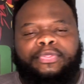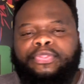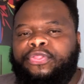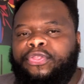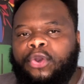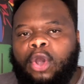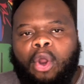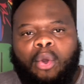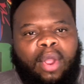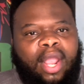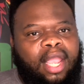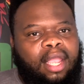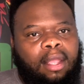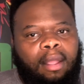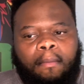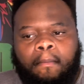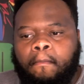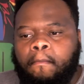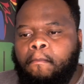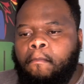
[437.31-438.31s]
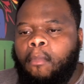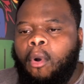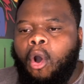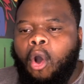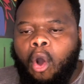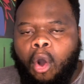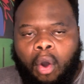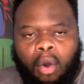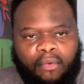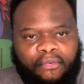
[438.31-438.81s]
throwing
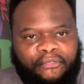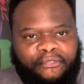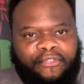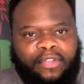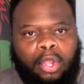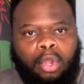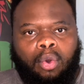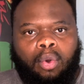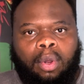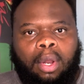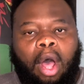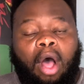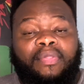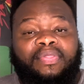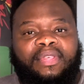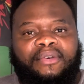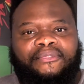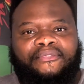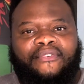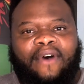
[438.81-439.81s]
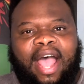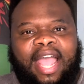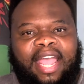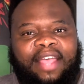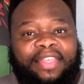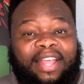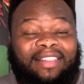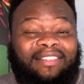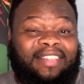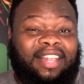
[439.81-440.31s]
more fuel on the fire
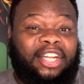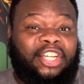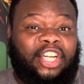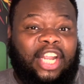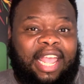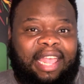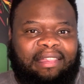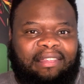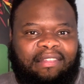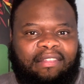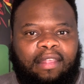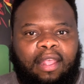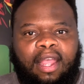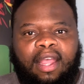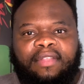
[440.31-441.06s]
that suggests